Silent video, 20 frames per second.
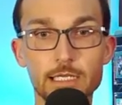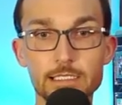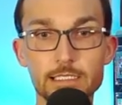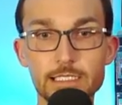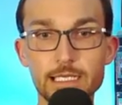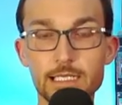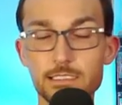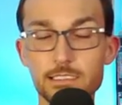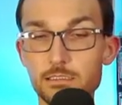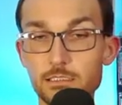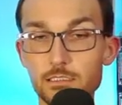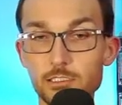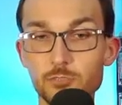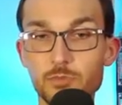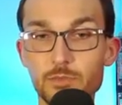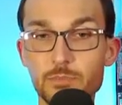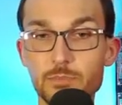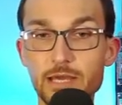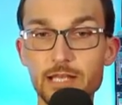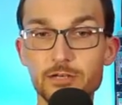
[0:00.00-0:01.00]
And yeah, it's a little
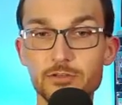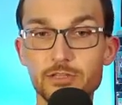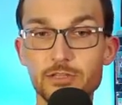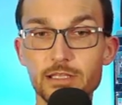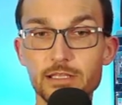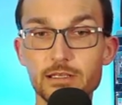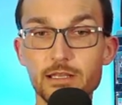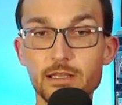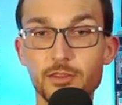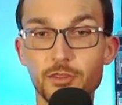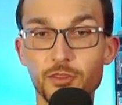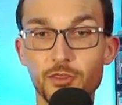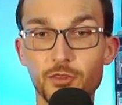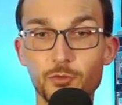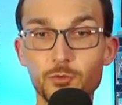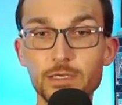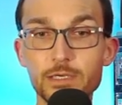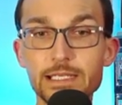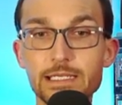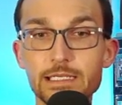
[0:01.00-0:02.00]
bit better than
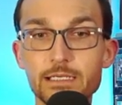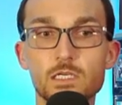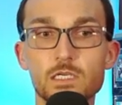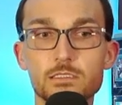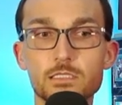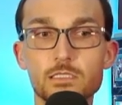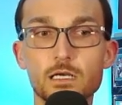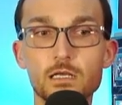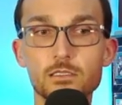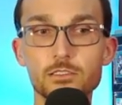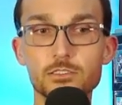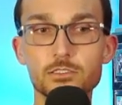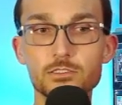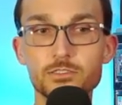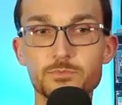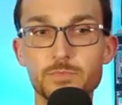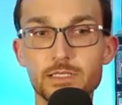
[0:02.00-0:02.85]
$3,